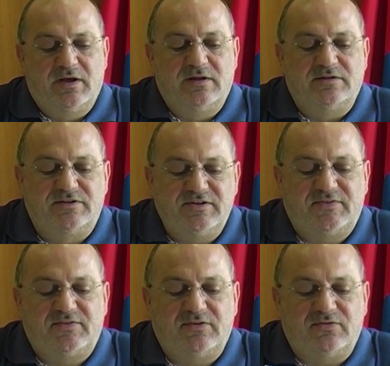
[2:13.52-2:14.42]

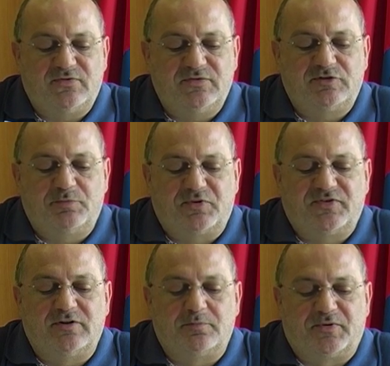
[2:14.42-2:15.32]
This
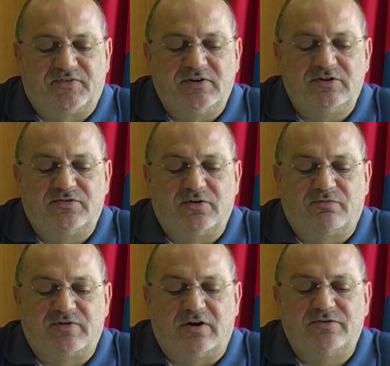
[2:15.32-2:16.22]
50% percentage
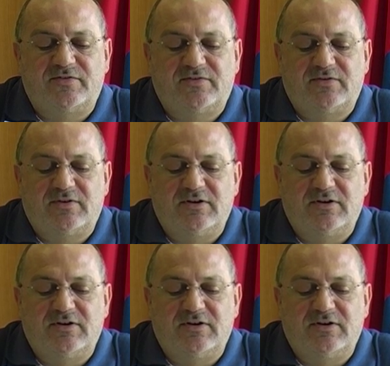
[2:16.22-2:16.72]
of cuts